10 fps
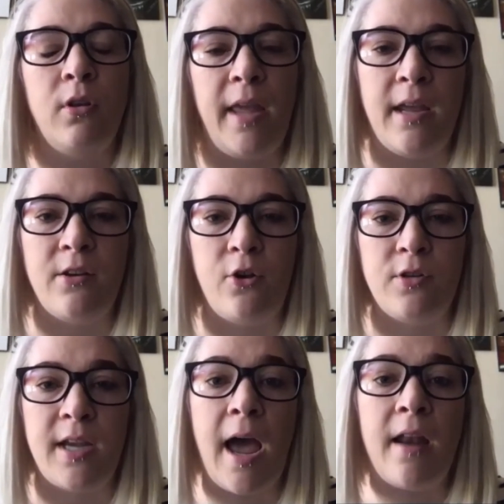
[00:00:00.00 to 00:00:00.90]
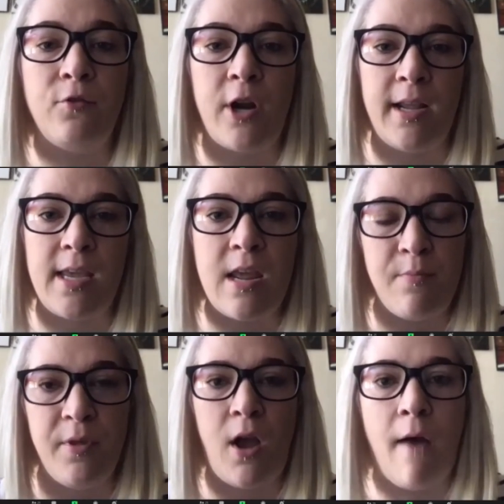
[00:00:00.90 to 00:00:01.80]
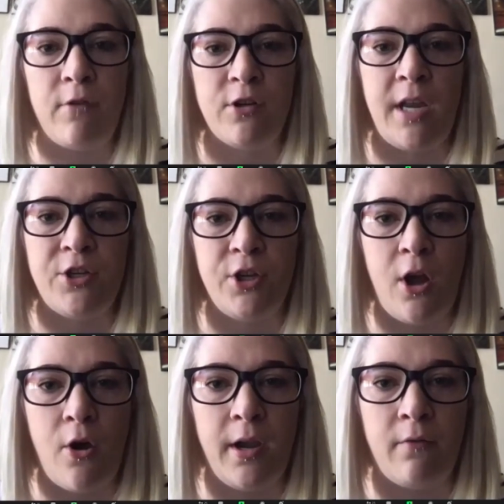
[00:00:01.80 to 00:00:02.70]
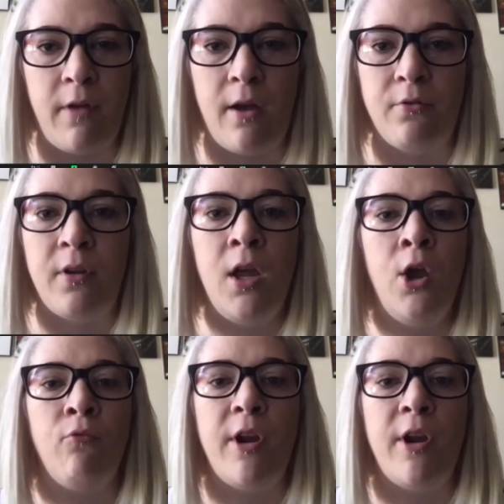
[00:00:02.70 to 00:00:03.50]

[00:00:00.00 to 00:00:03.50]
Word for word: Orlando to kind of try to keep the conversation going around